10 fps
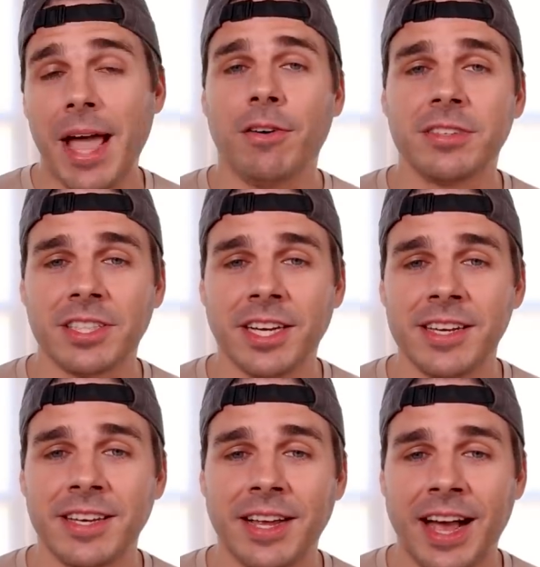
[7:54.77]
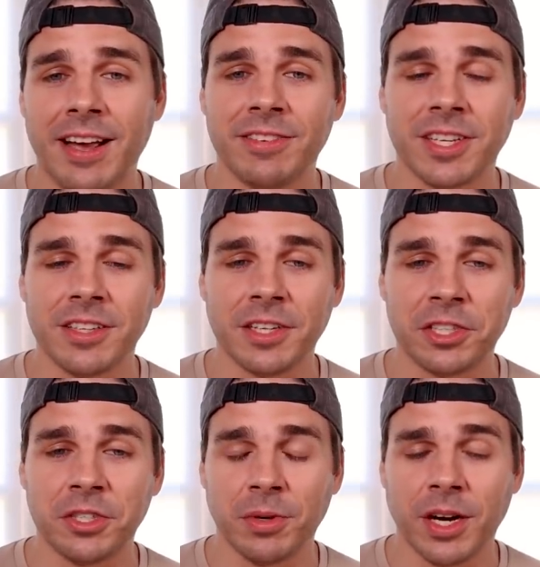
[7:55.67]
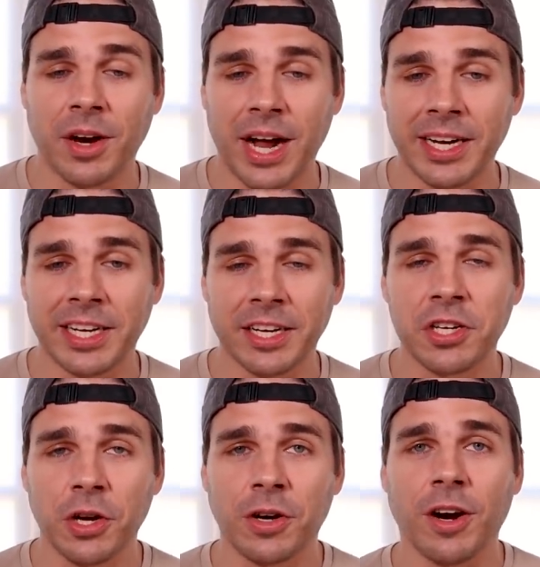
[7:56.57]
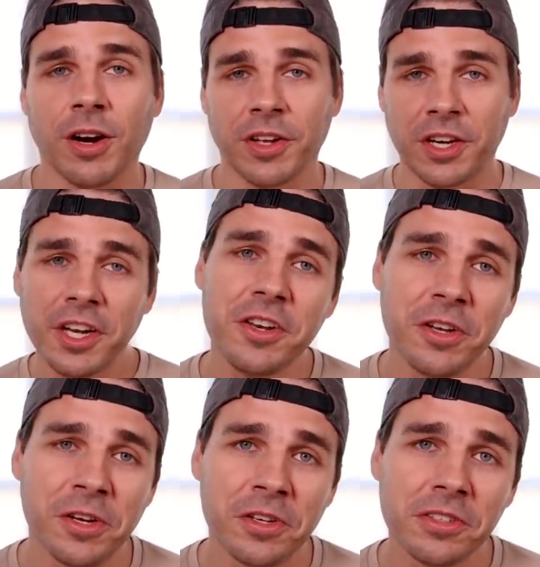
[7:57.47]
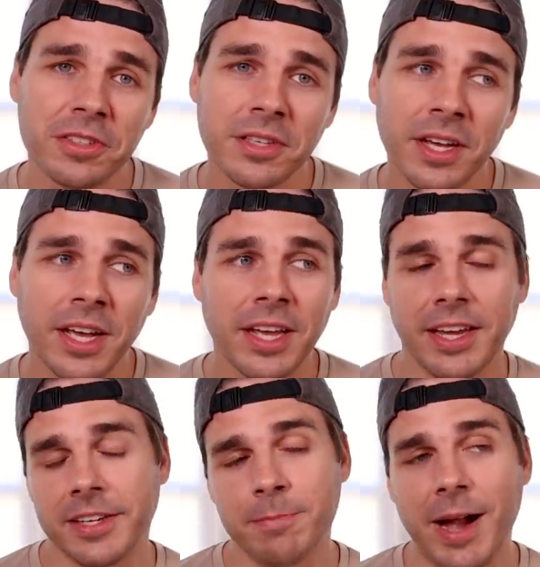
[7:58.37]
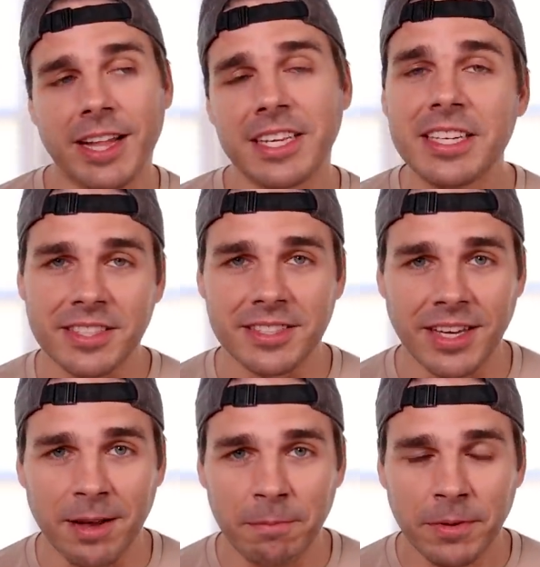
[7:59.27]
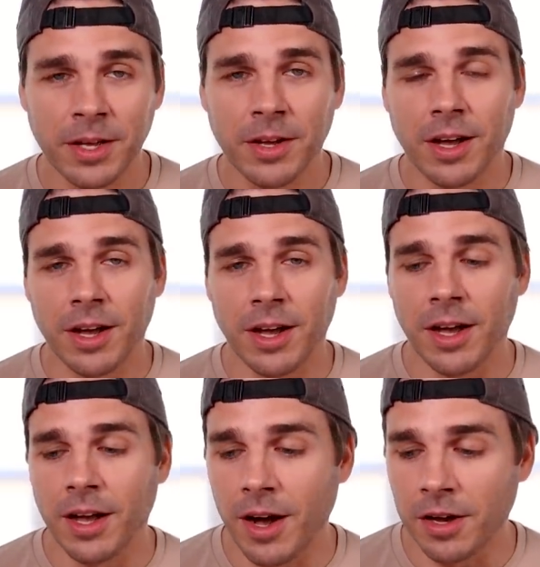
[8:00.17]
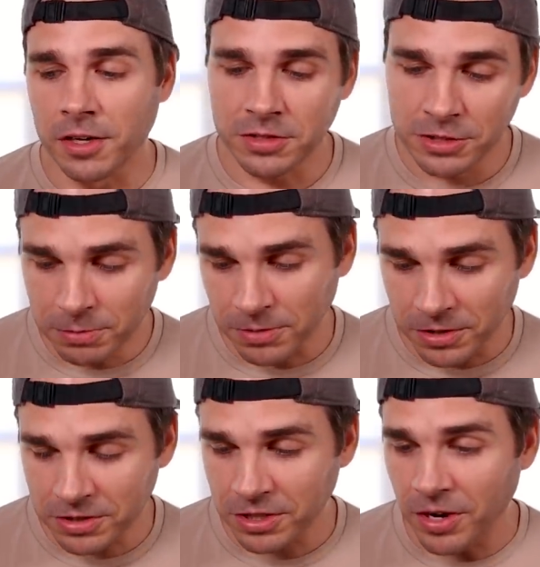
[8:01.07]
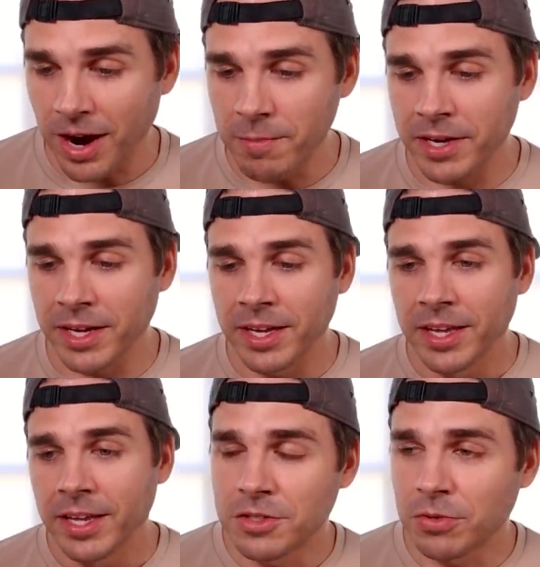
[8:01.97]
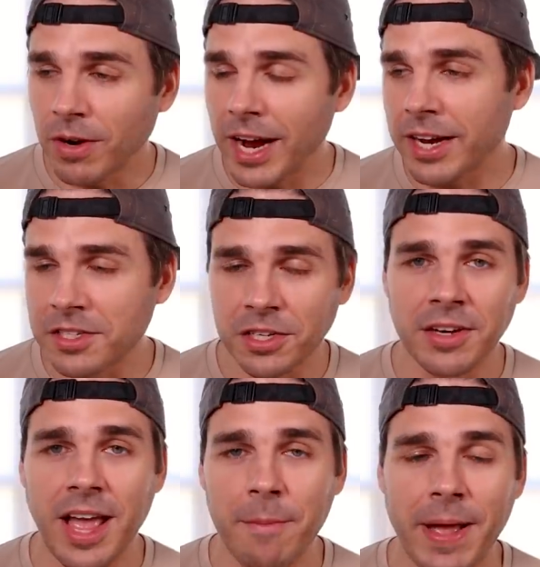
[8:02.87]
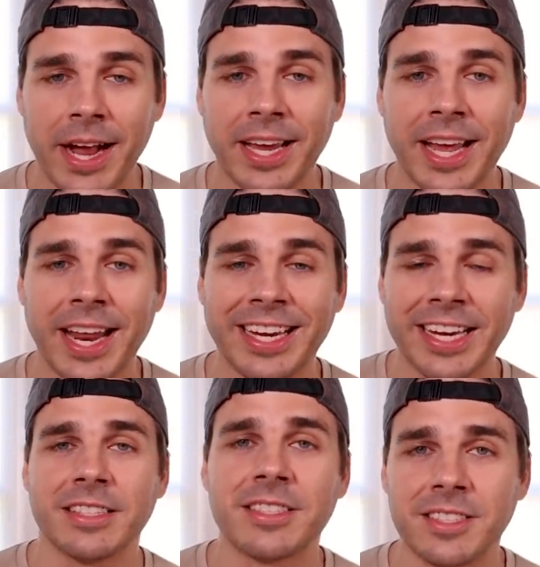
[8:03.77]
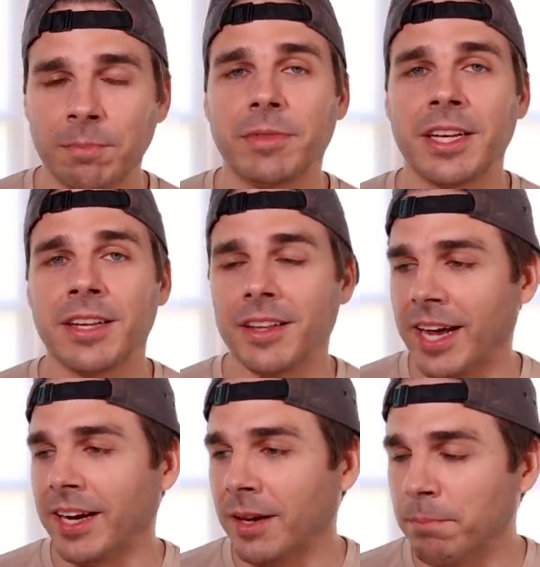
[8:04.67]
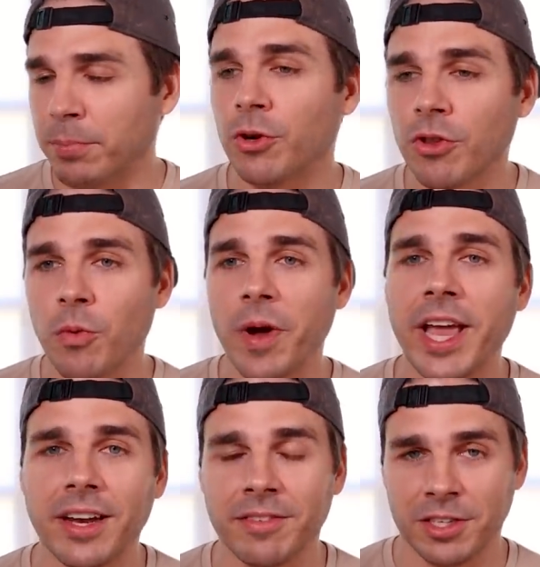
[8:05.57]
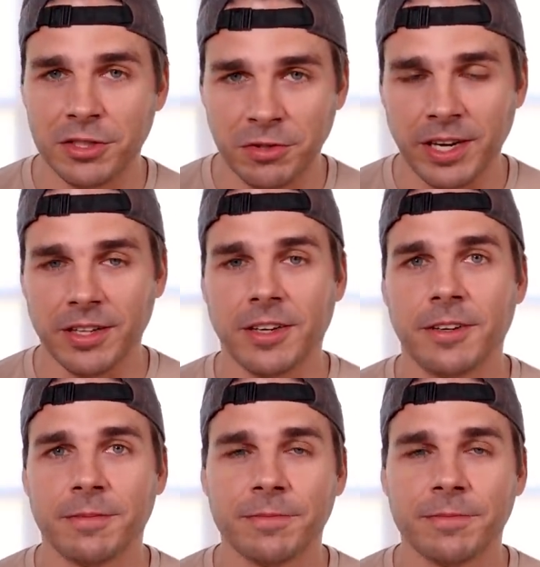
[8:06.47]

now all of a sudden, I have this other issue where I need to get a tow car. The good news is my lease is up uh, on our Subaru, so I'm gonna try to turn that back in and get something that can pull the weight of this trailer